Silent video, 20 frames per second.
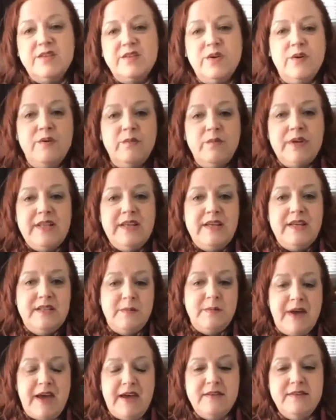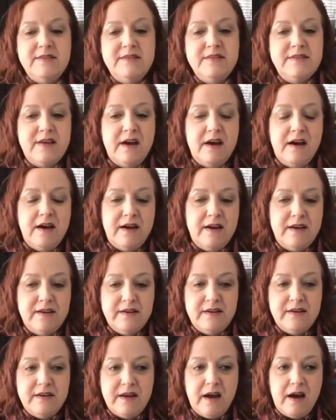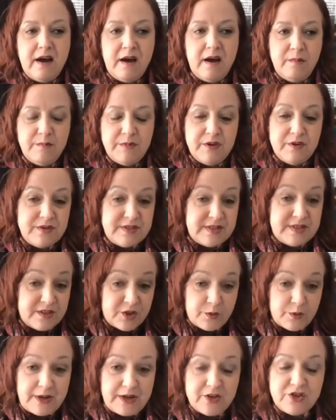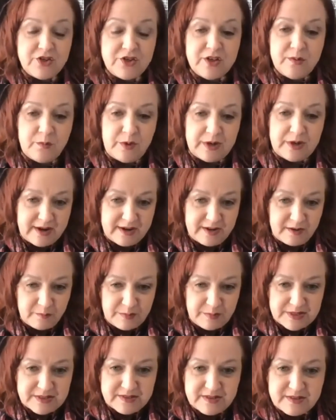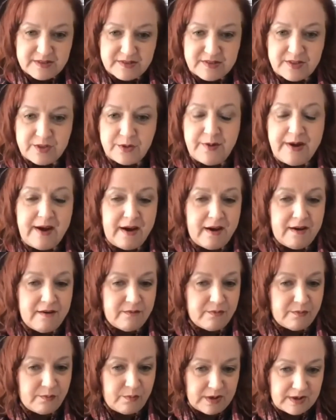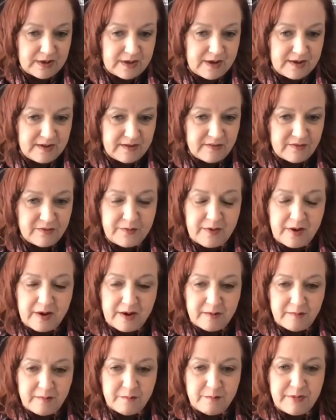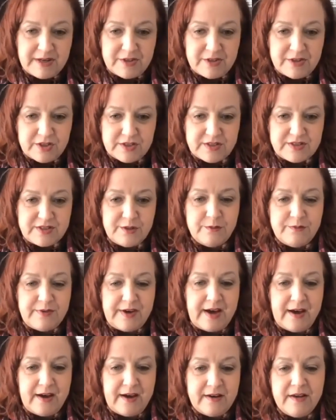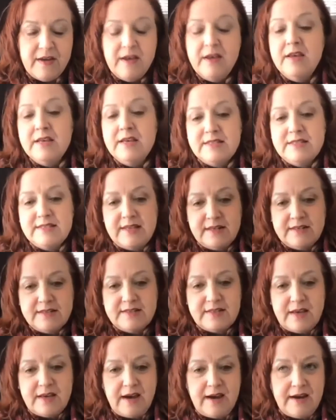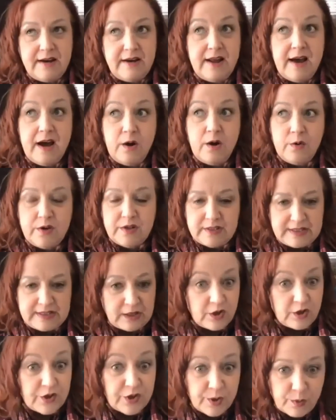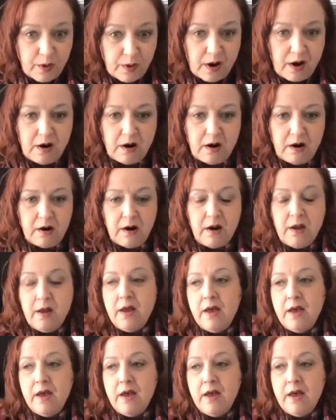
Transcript: So it really depends on your situation, what kind of business you have, what kind of budgets you've had set aside, how clear you are.